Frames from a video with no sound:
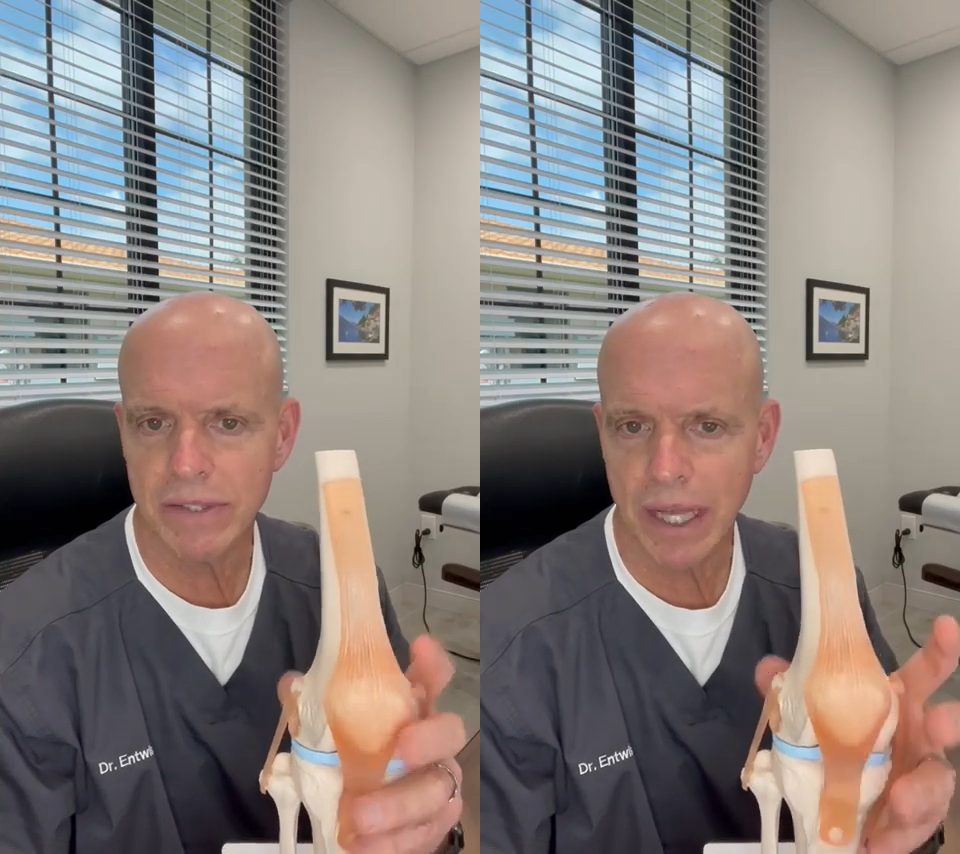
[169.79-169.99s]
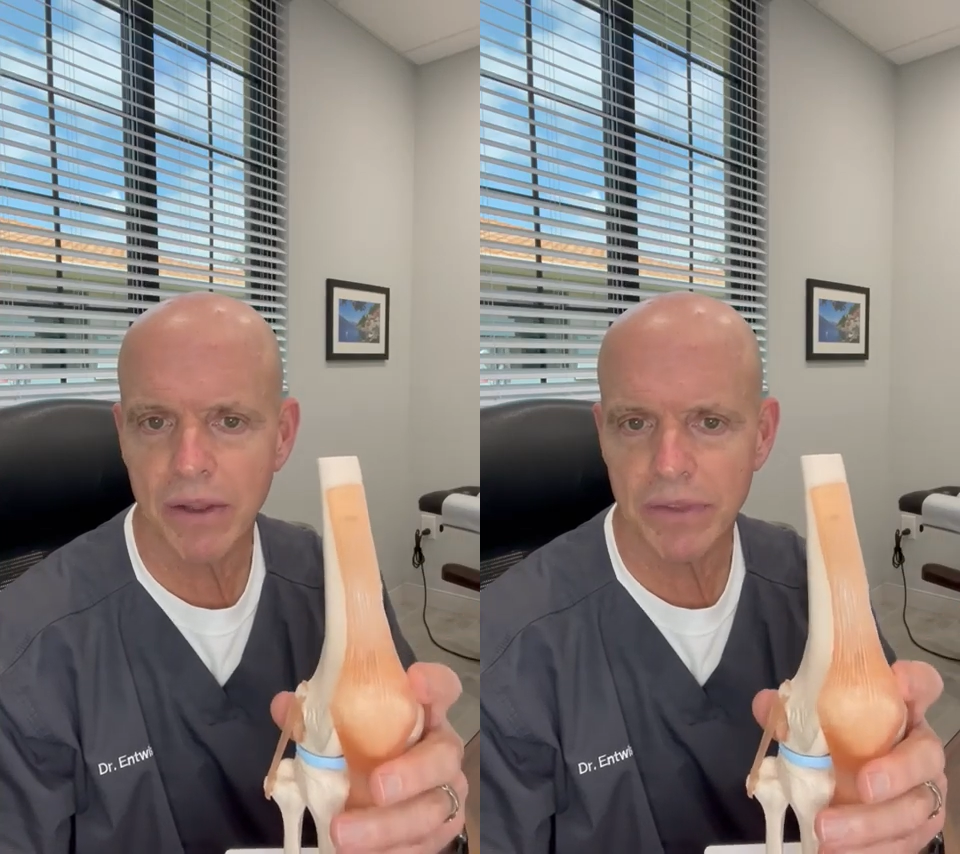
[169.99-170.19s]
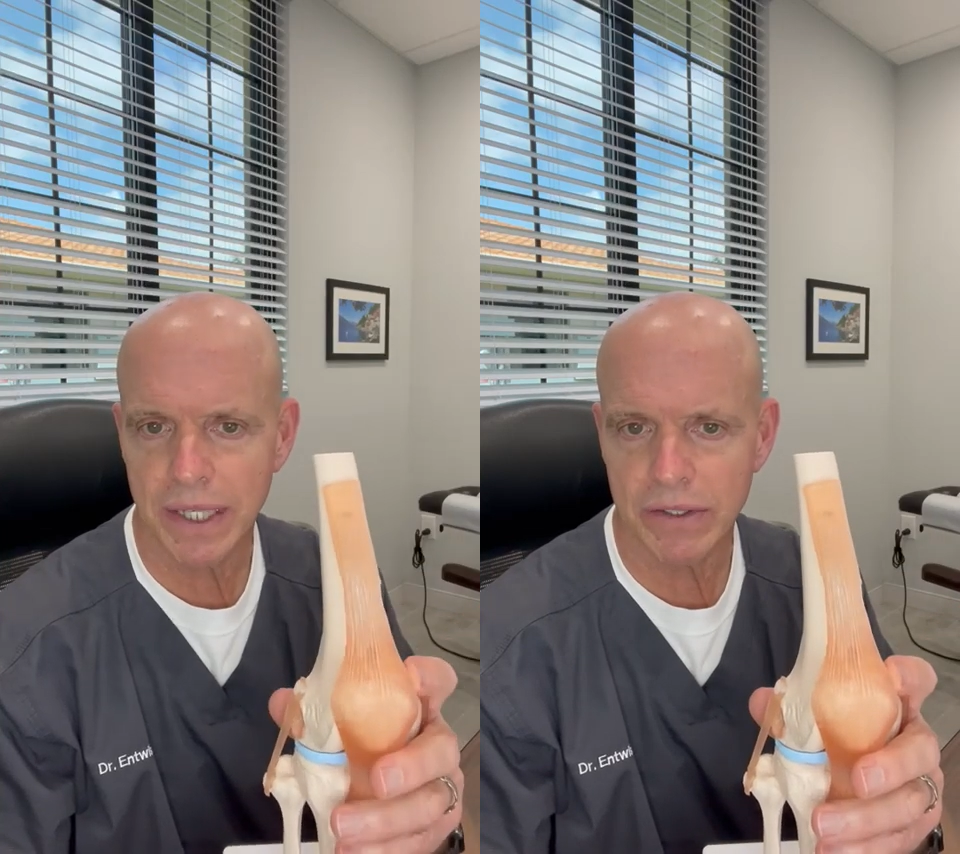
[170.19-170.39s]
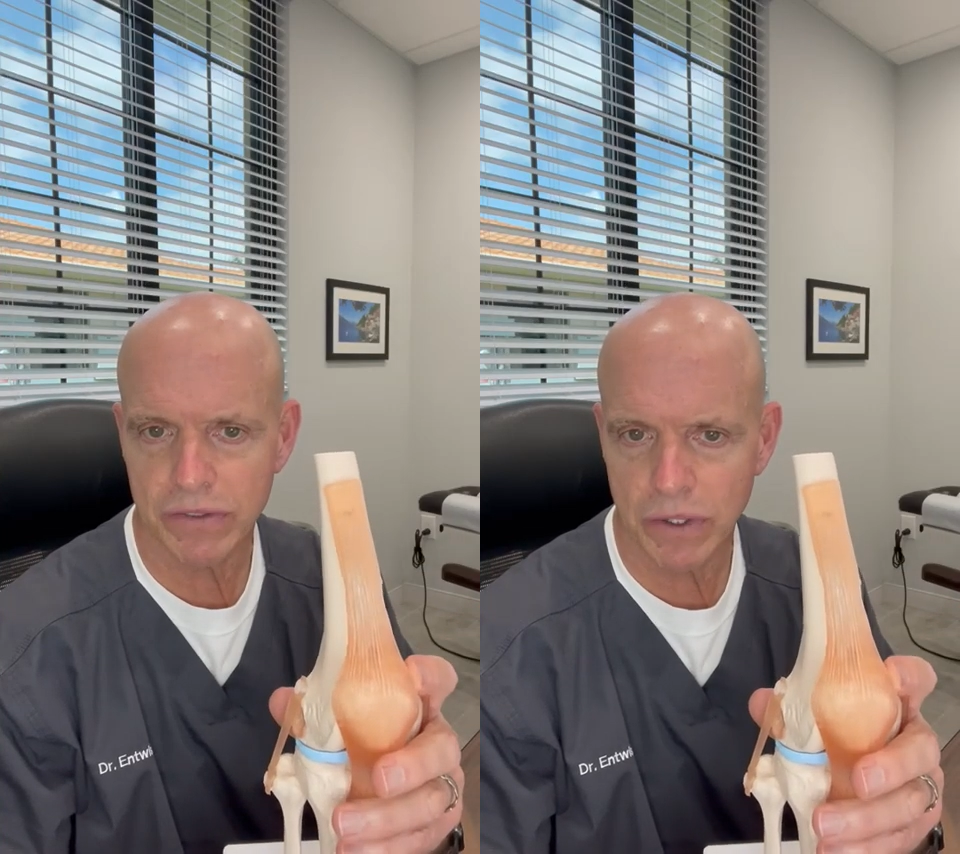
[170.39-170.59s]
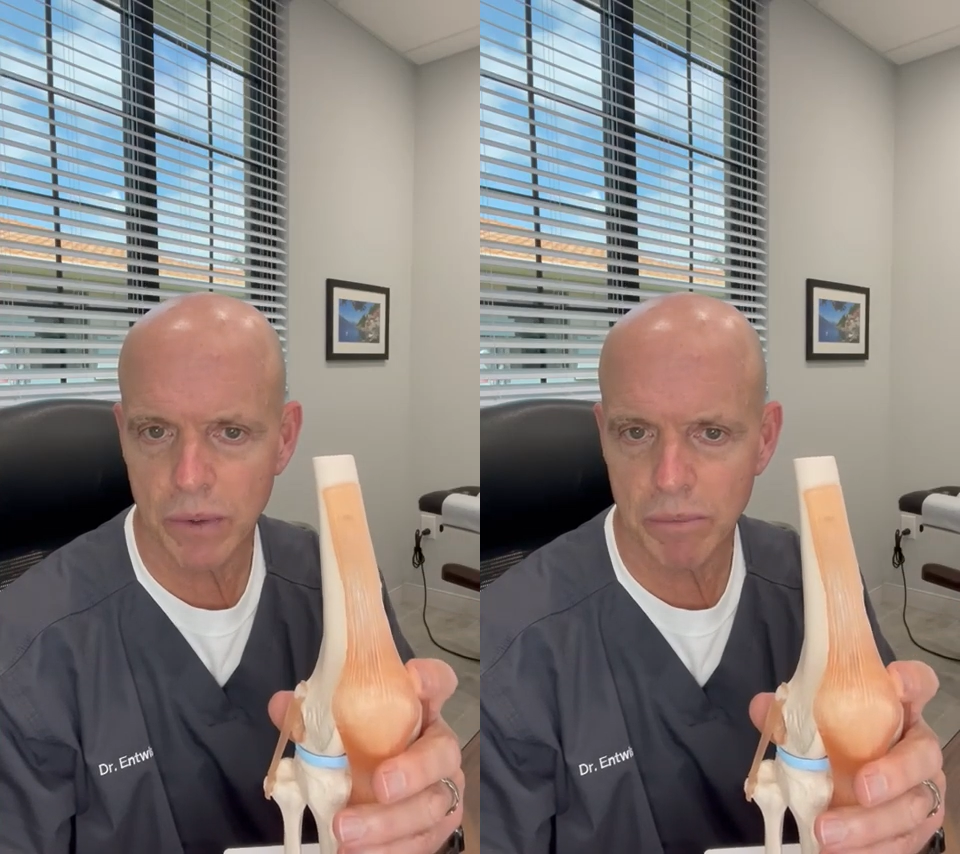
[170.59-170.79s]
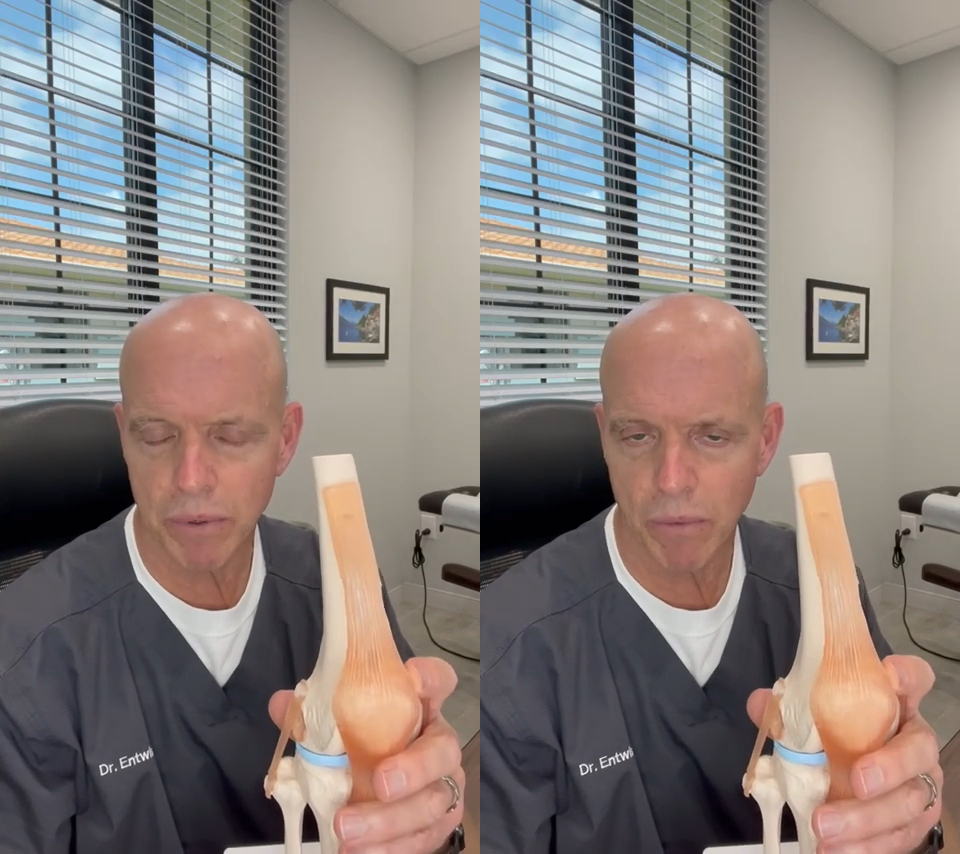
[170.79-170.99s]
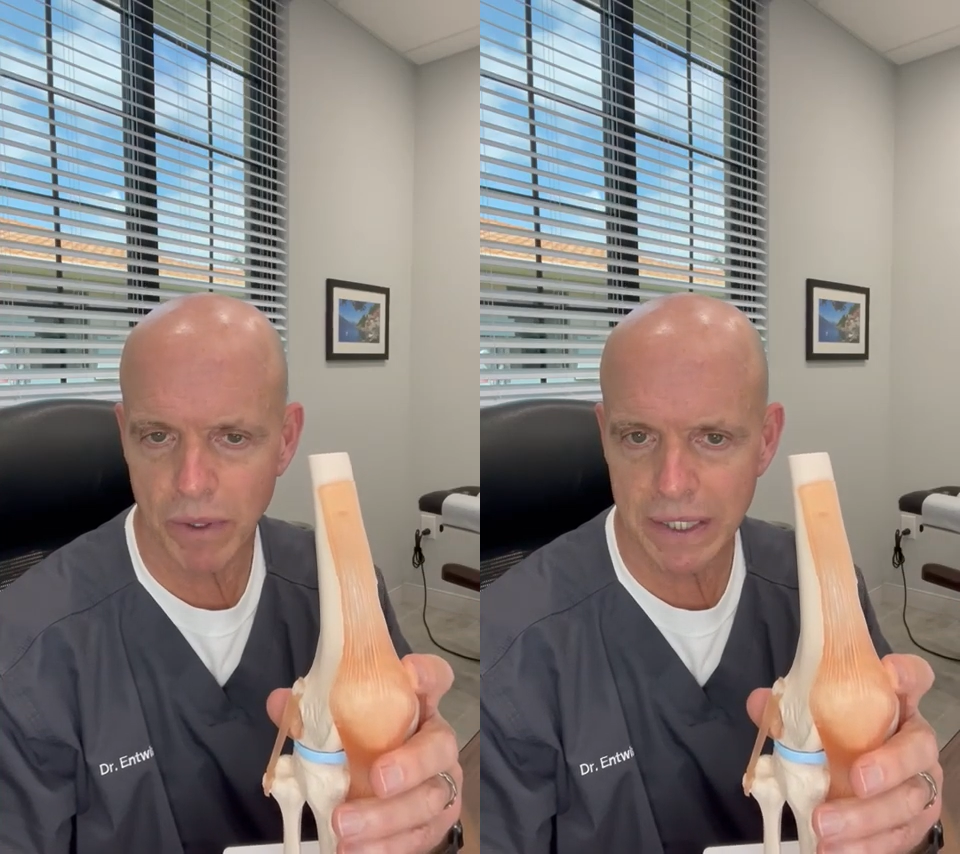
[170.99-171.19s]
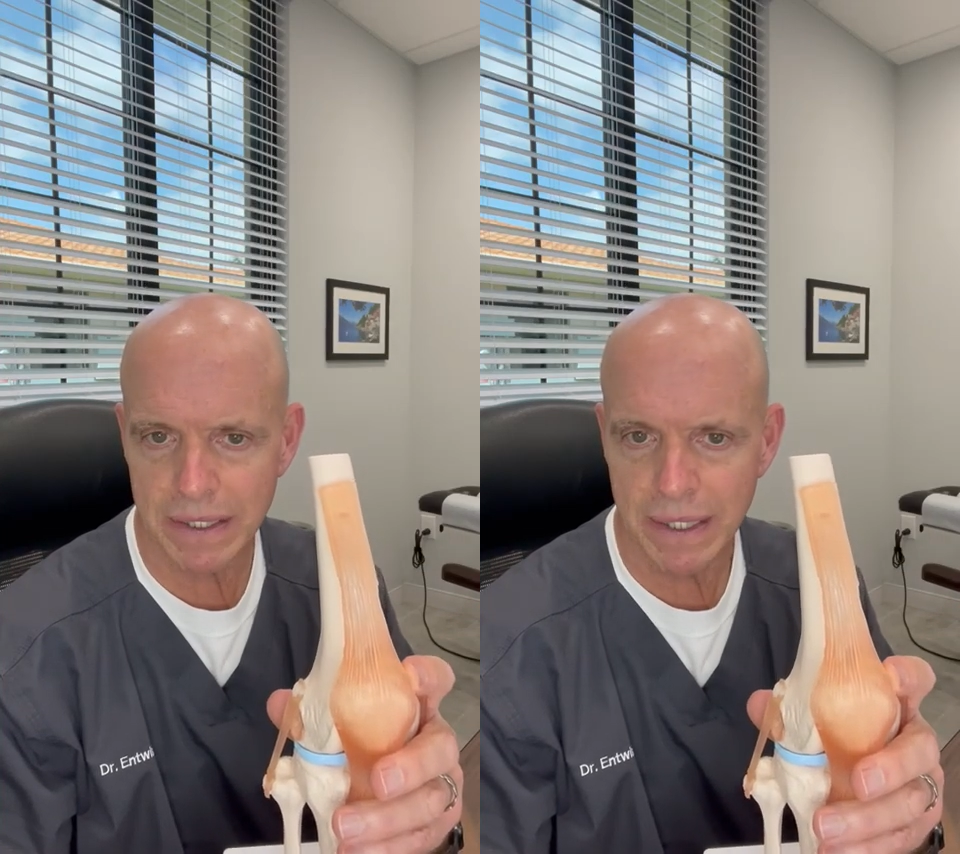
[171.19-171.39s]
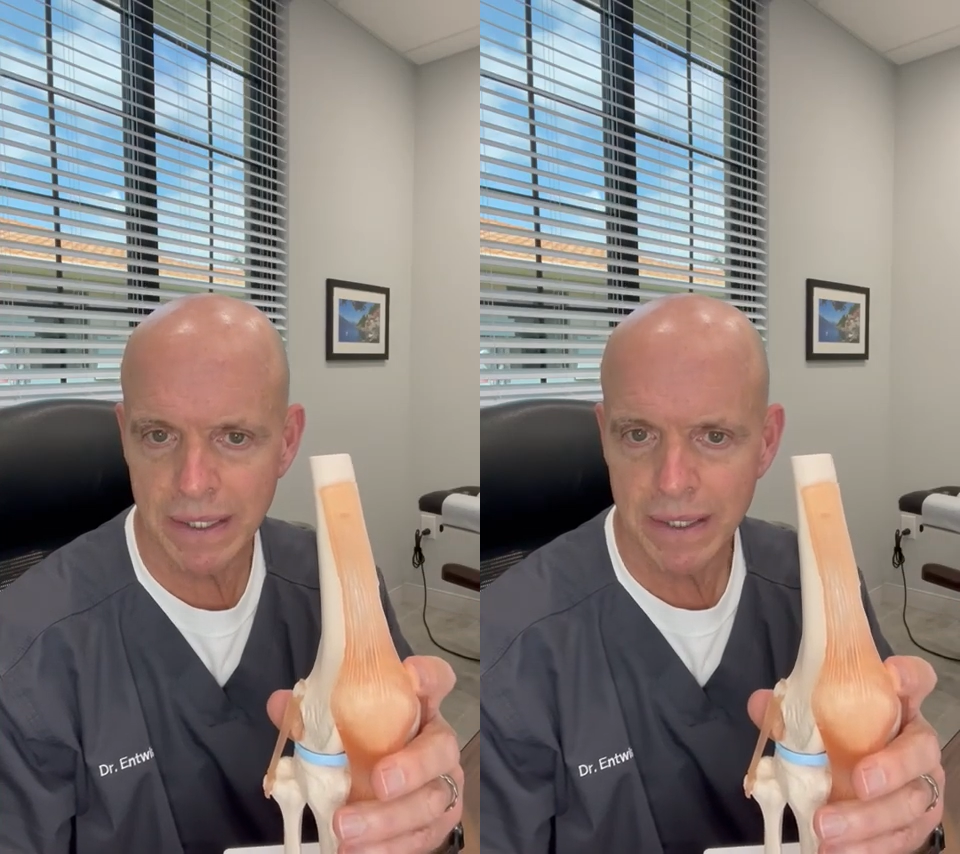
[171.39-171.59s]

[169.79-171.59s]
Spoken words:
healthy is so important